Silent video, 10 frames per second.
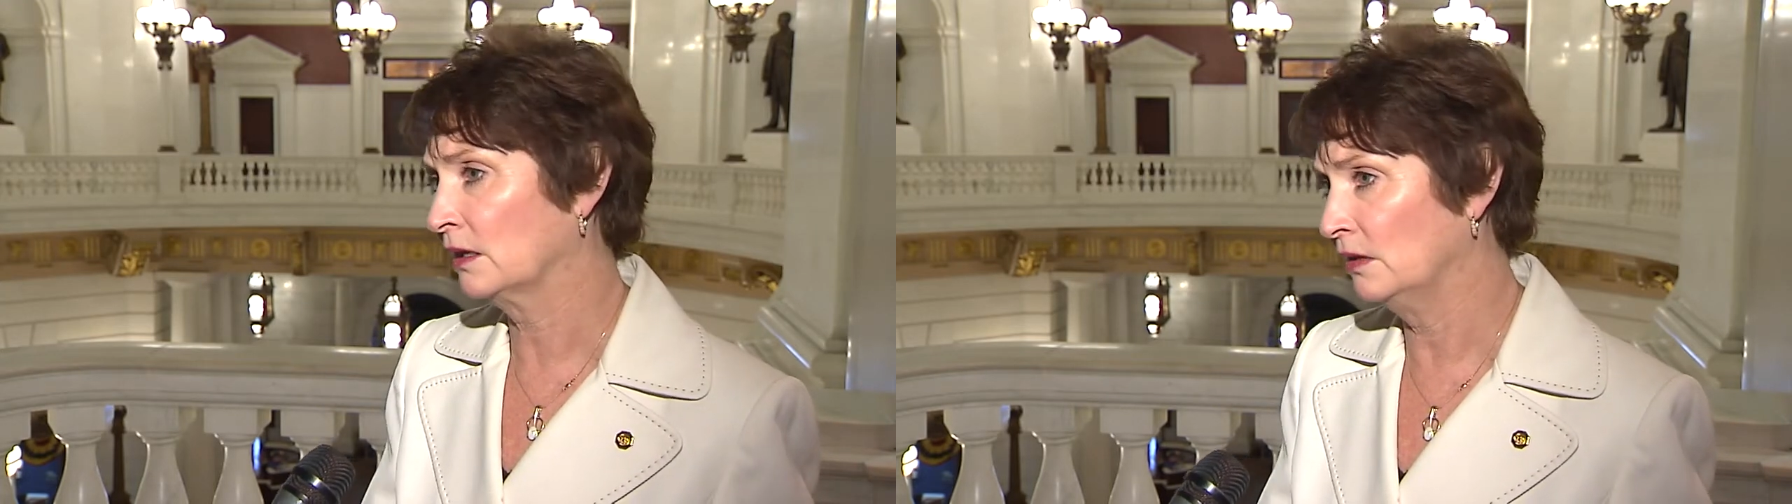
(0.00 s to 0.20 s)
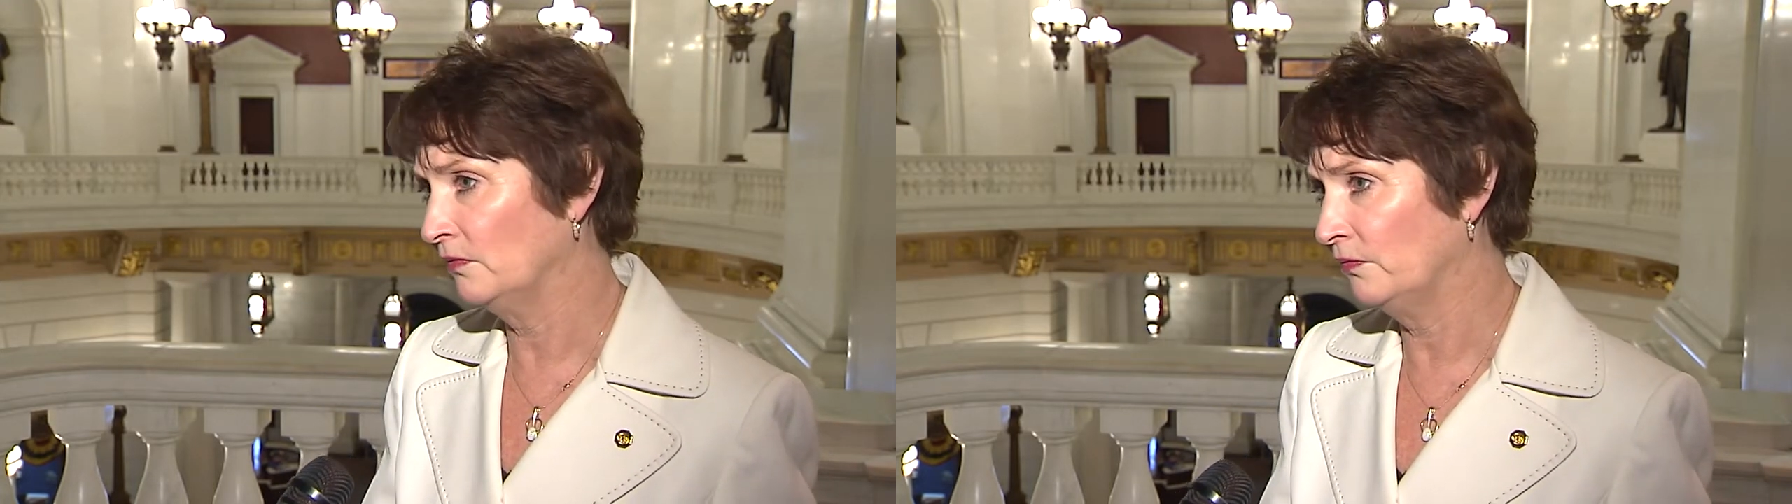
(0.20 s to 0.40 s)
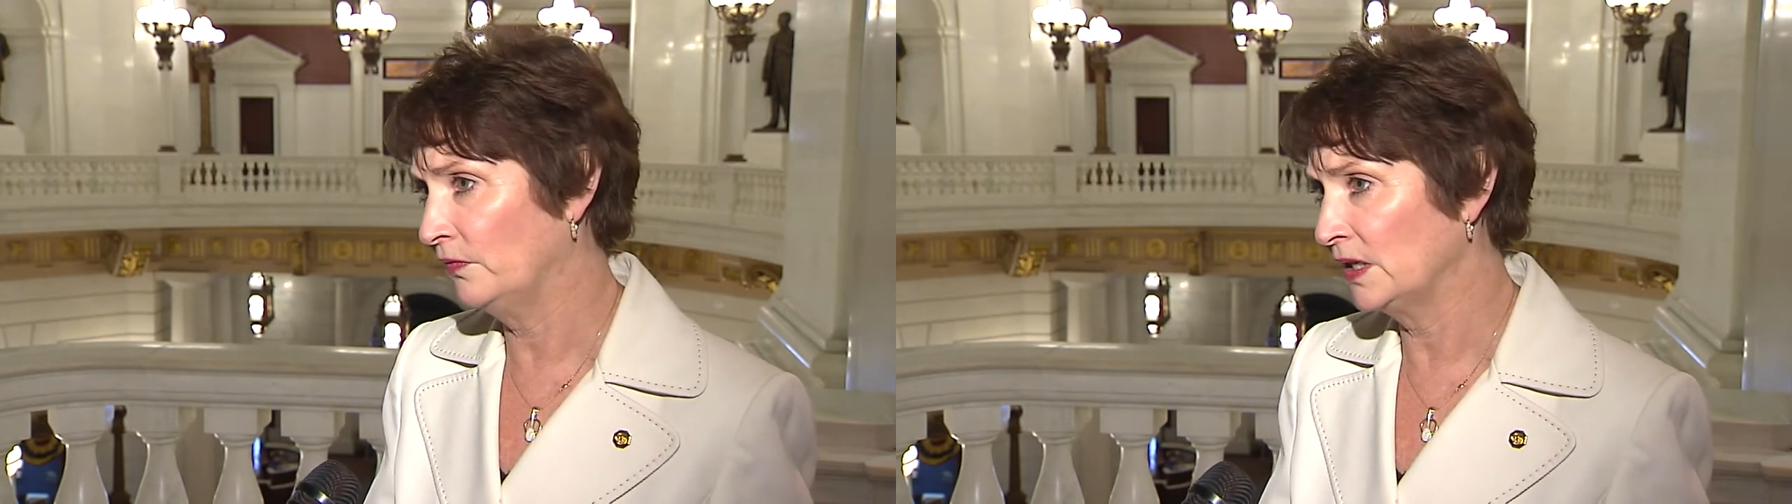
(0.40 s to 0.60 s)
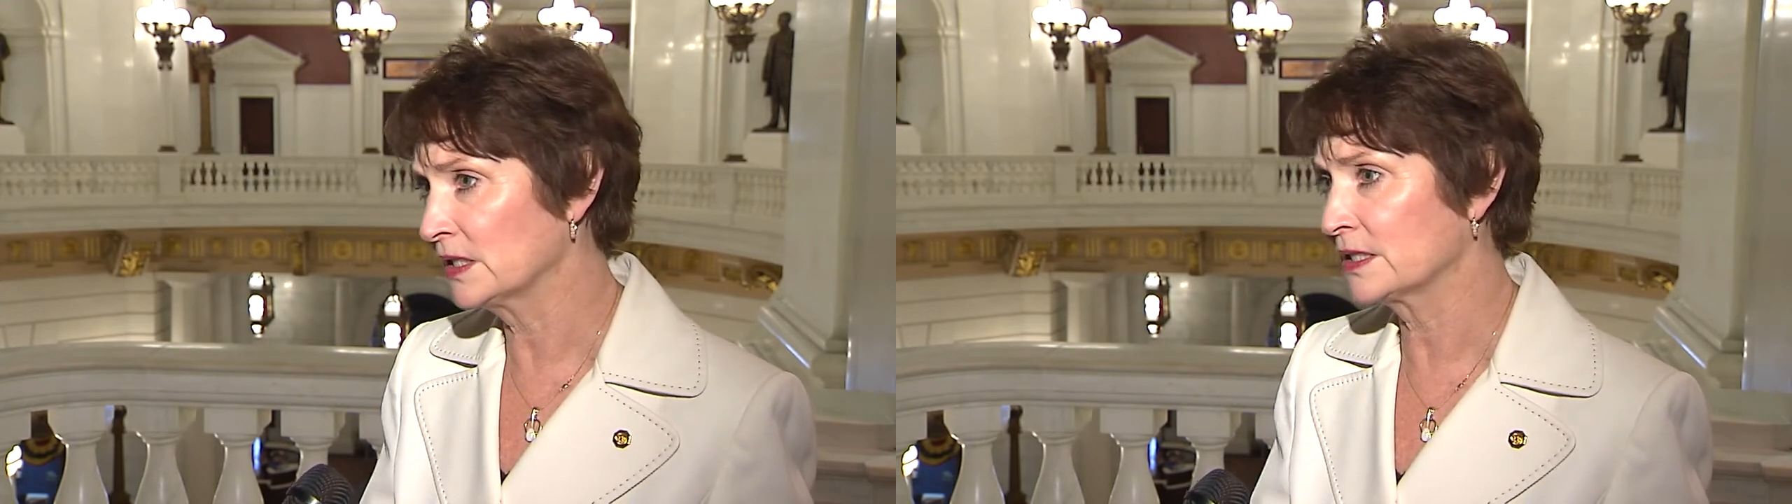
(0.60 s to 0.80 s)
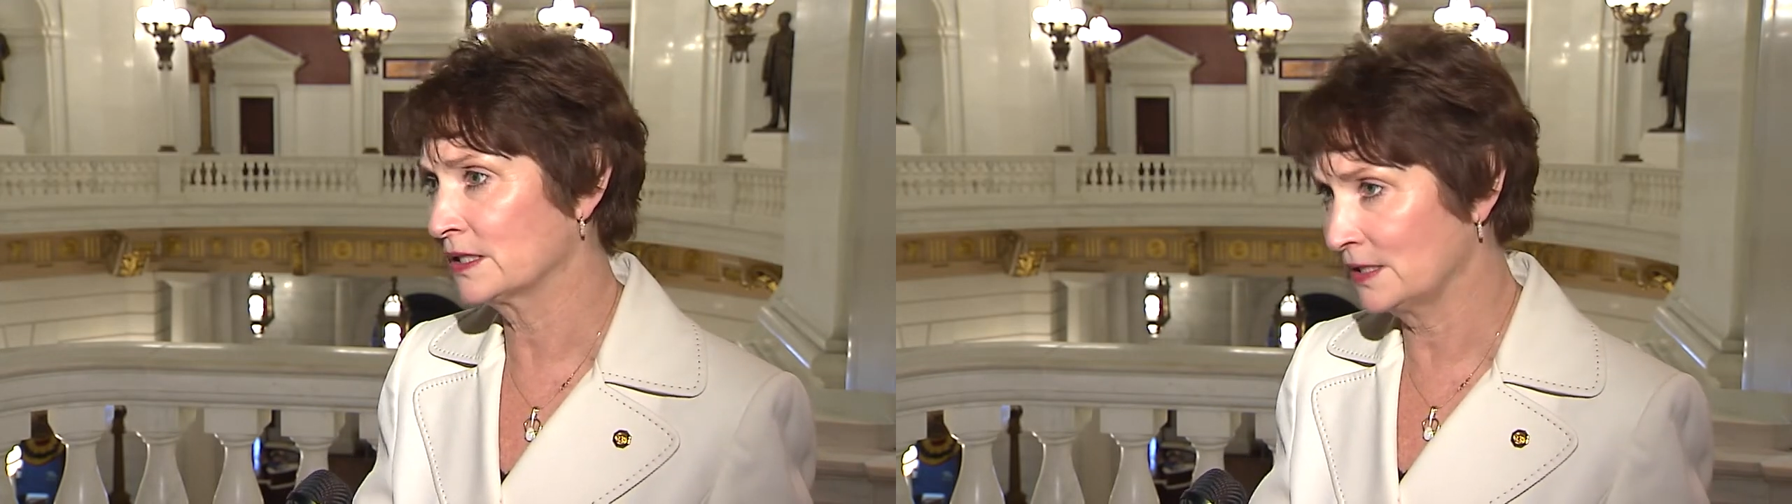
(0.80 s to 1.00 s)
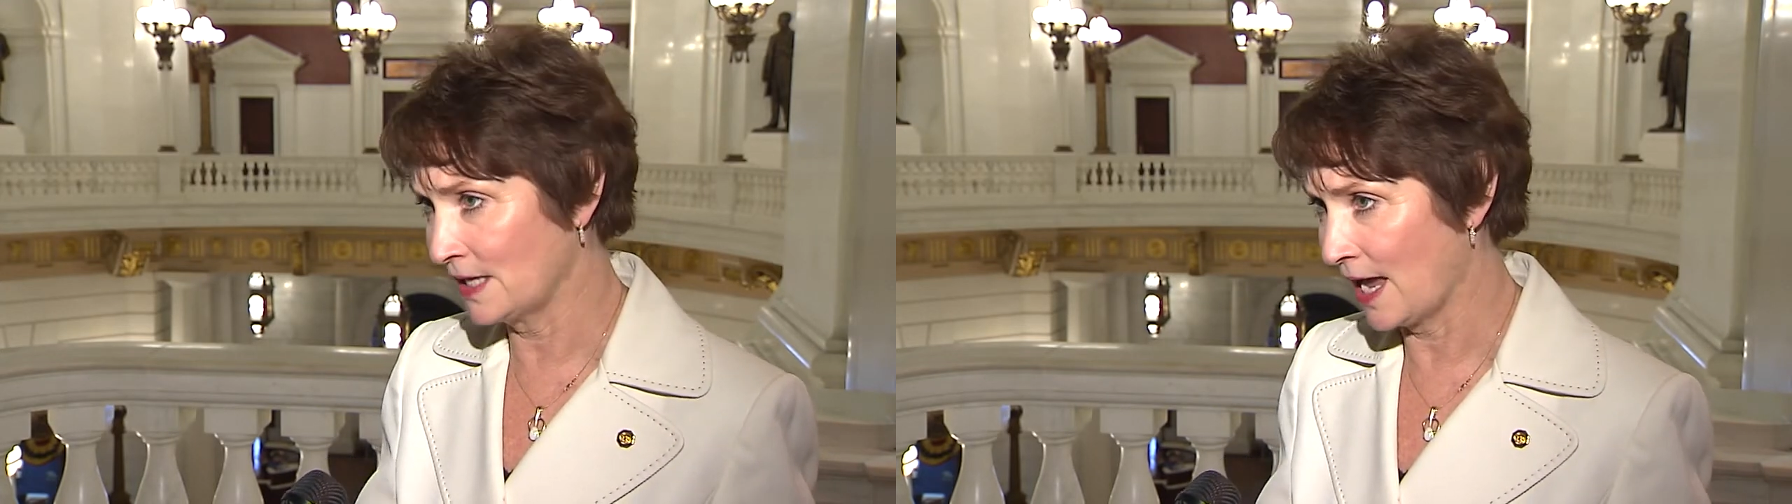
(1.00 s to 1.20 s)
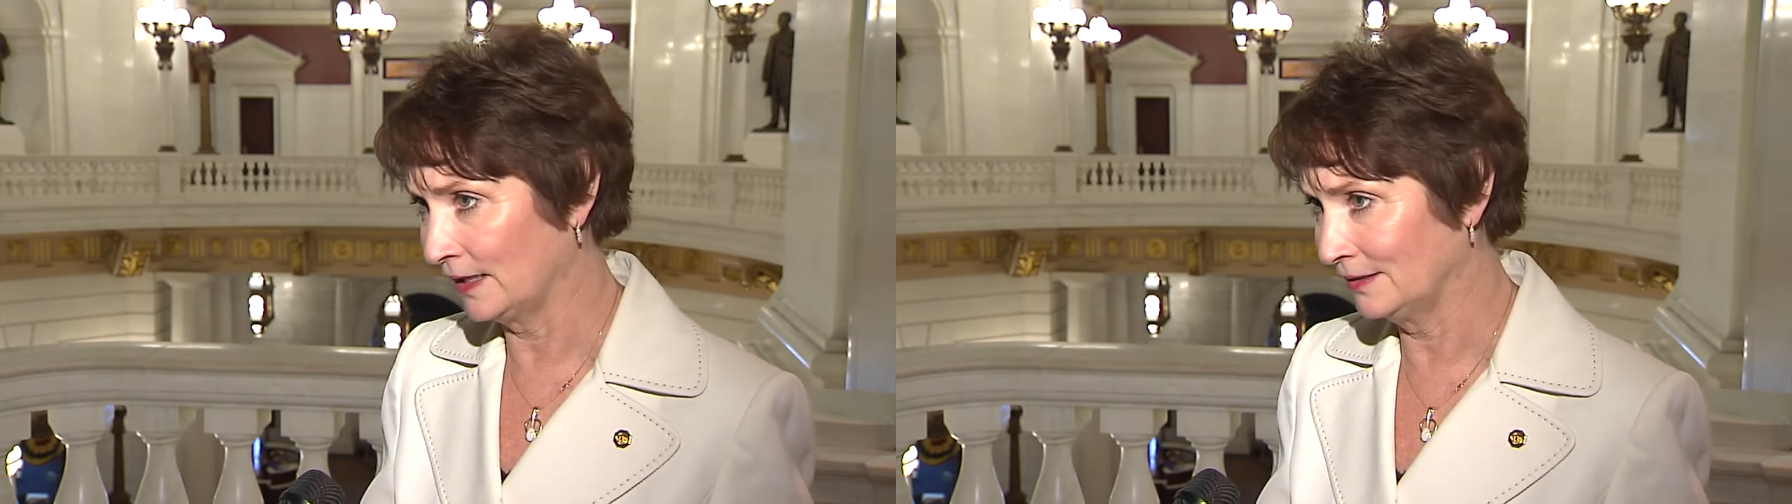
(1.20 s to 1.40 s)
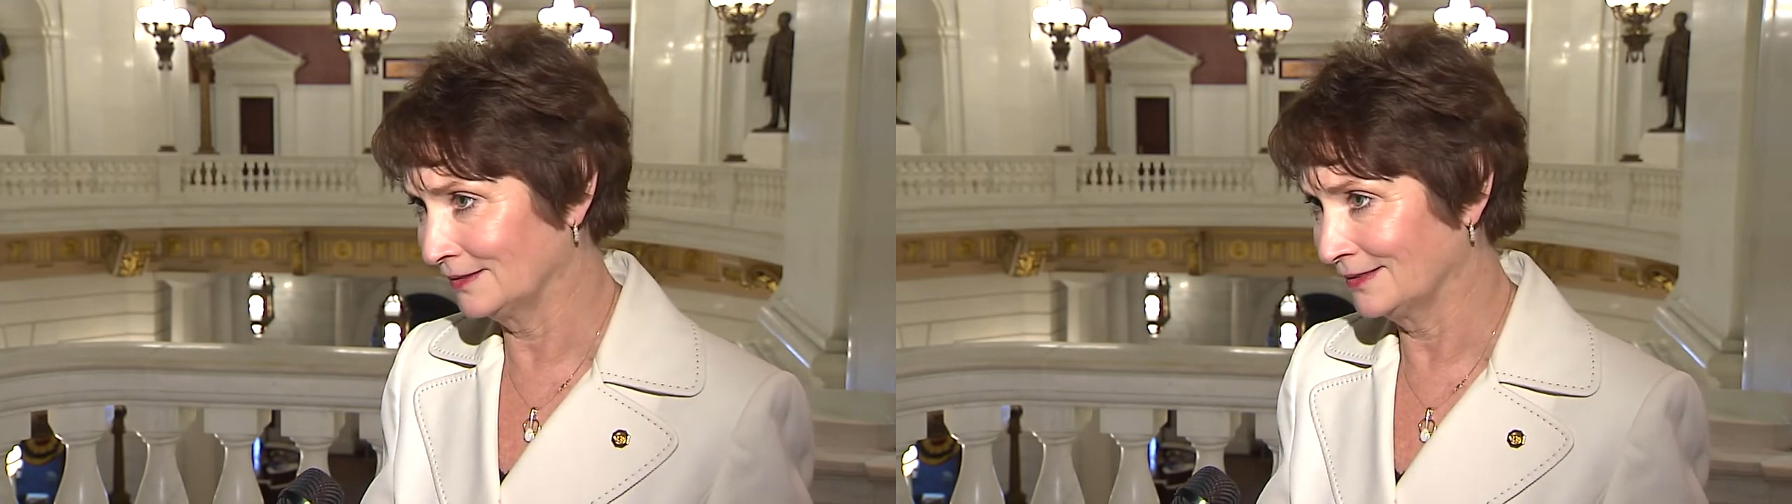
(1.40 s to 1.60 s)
convinced yet,